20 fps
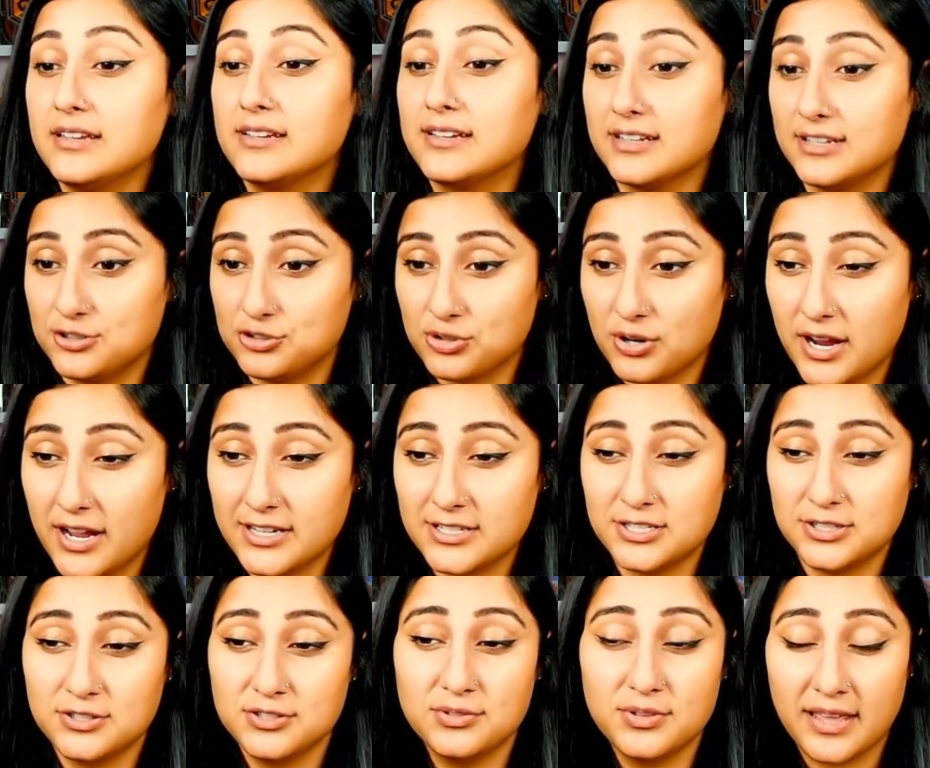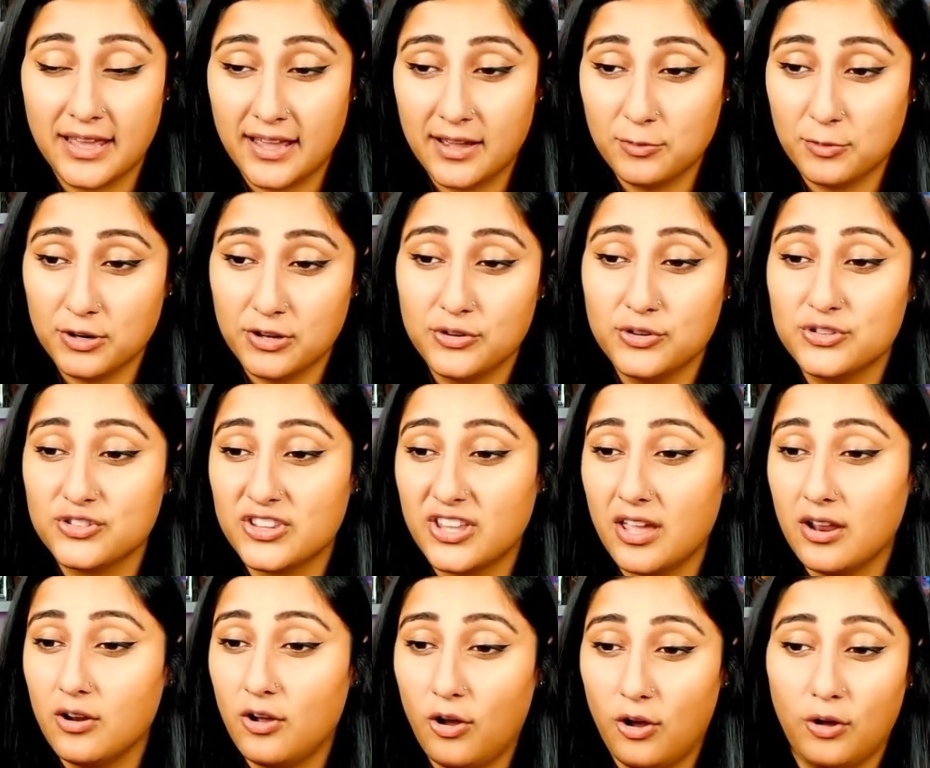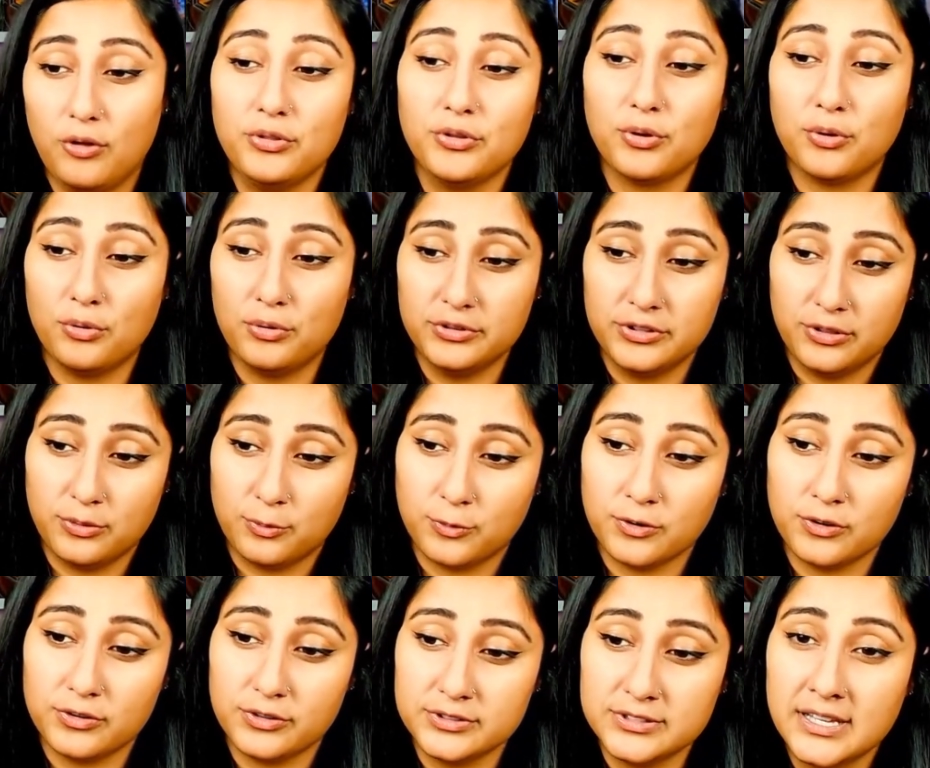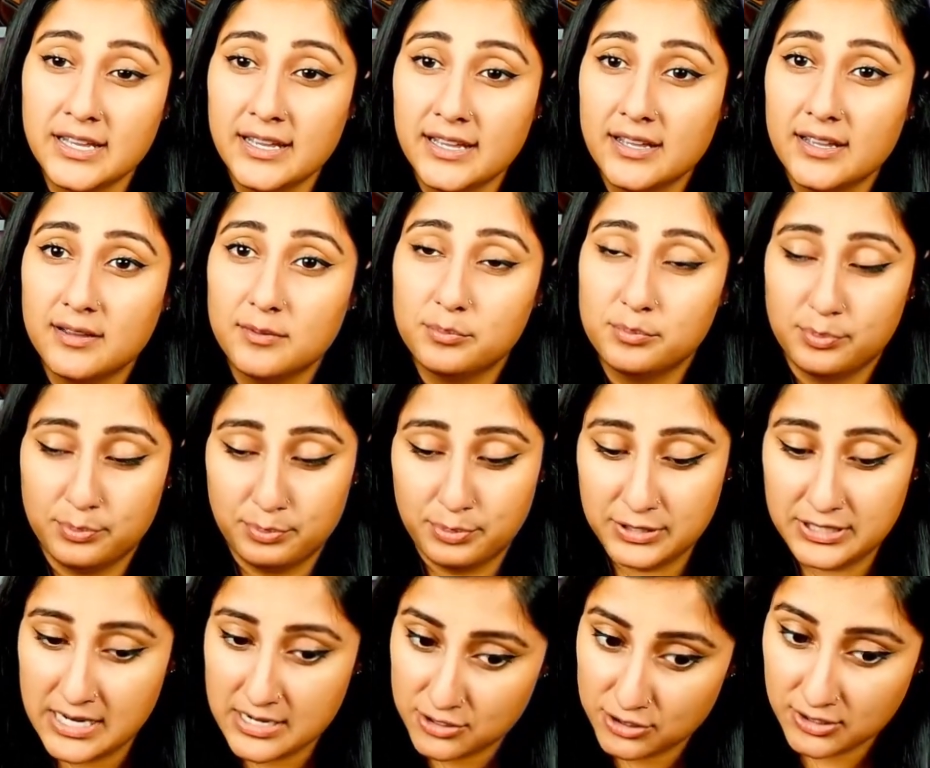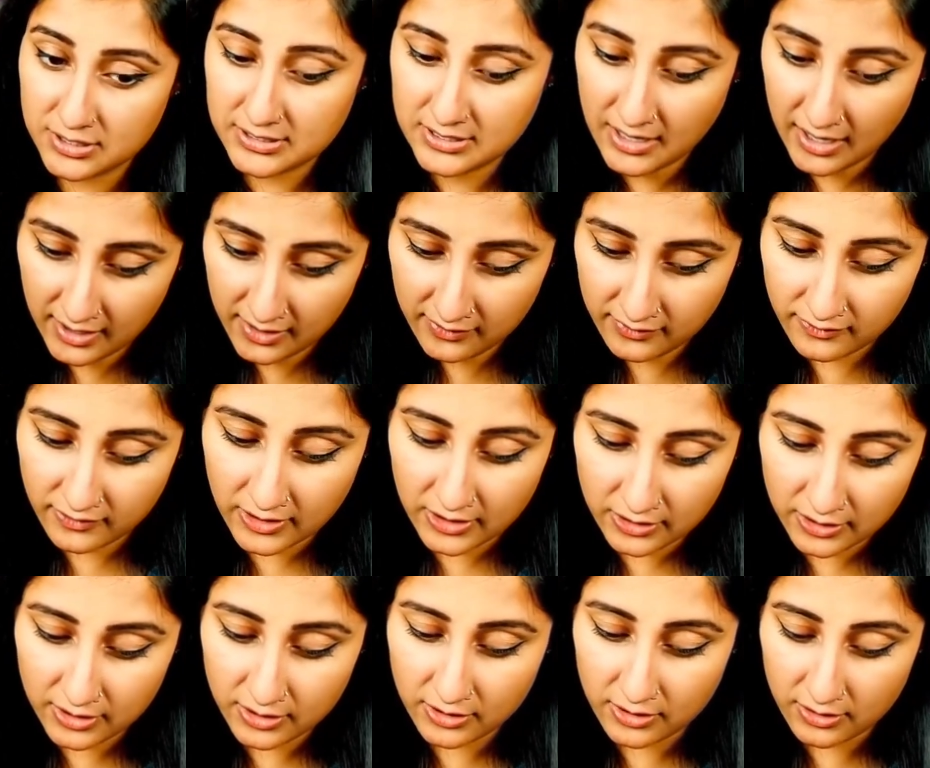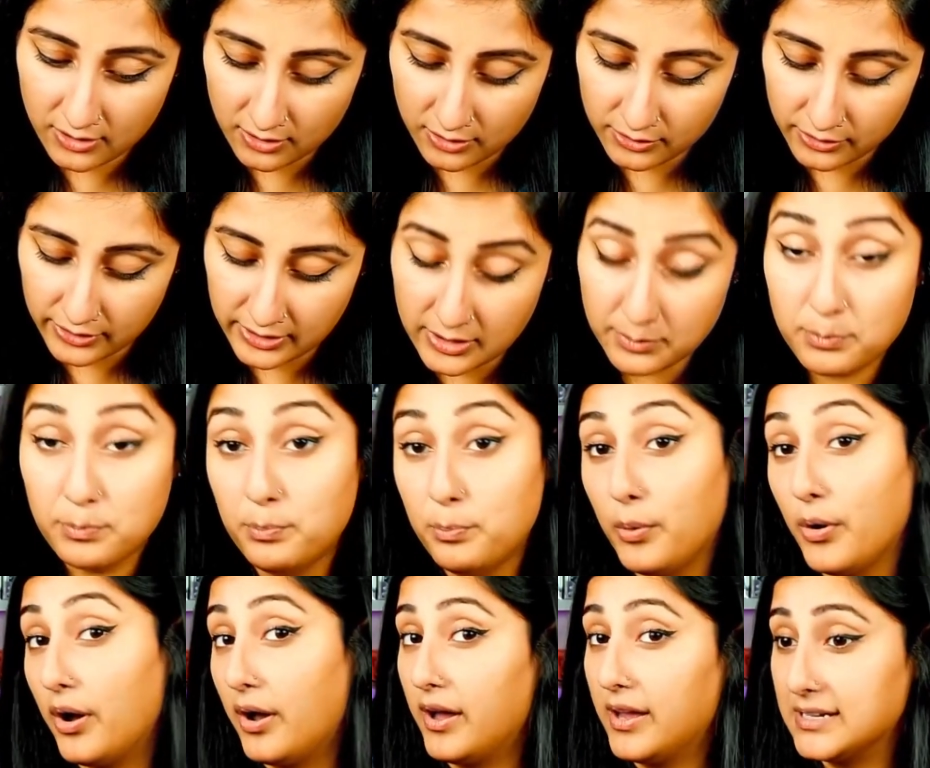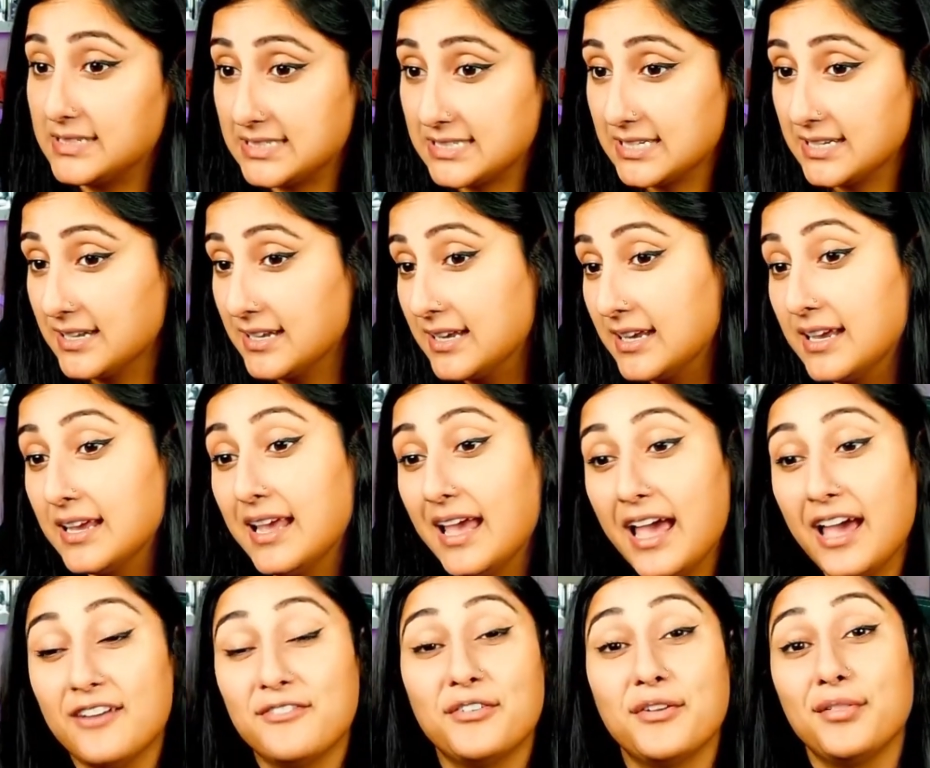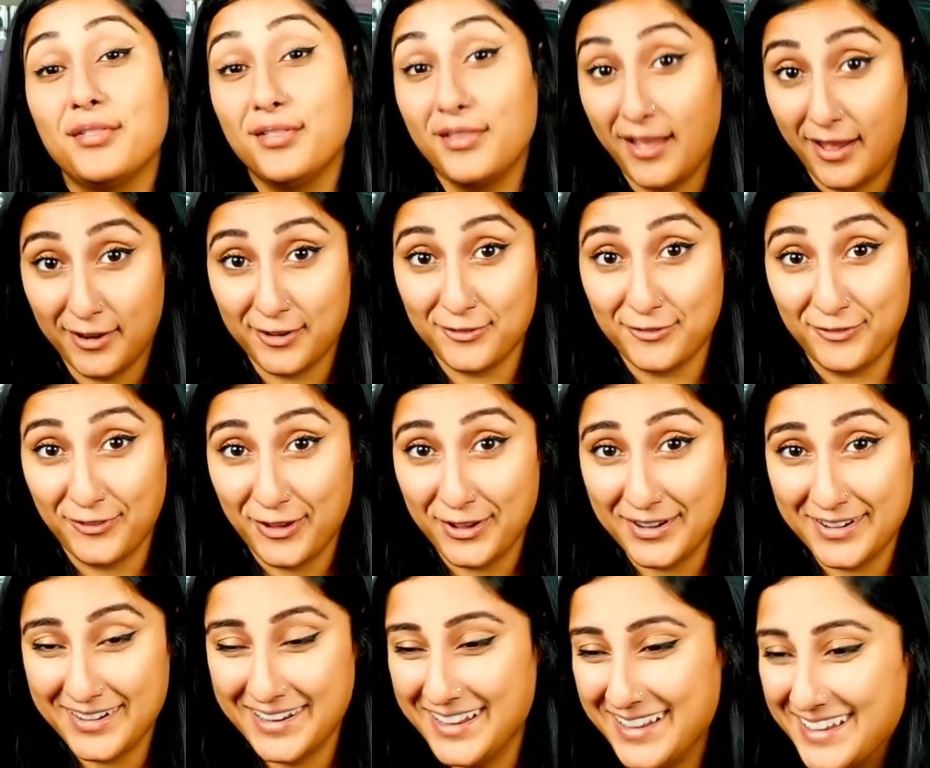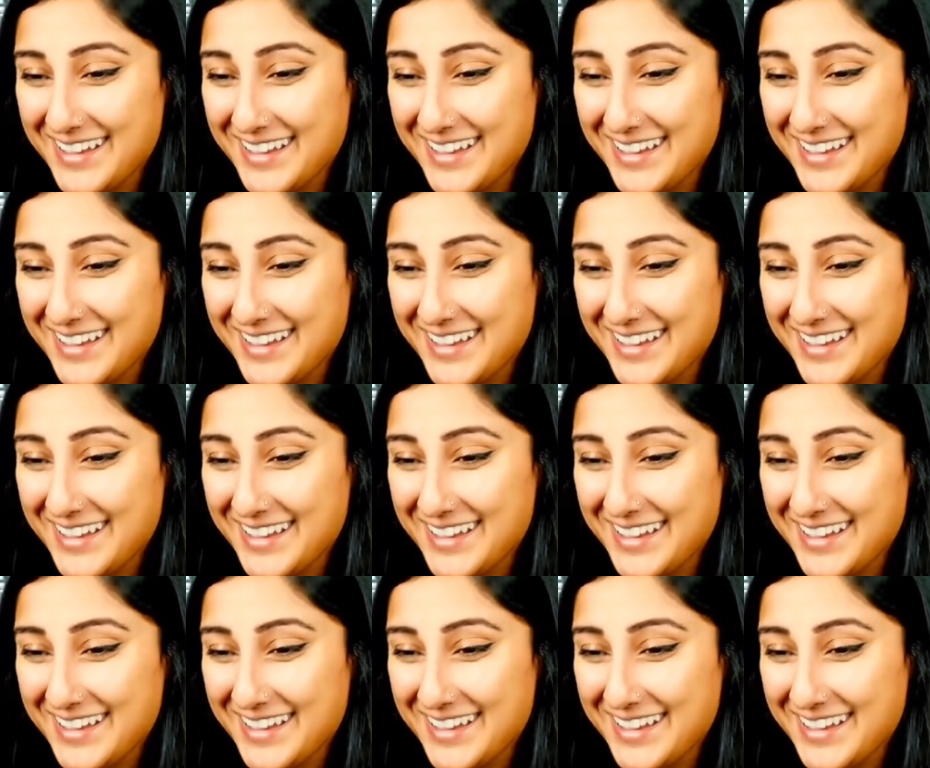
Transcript: gonna try to do that, where you just get all the gold in the world, potentially die very early, but have a lot of fun.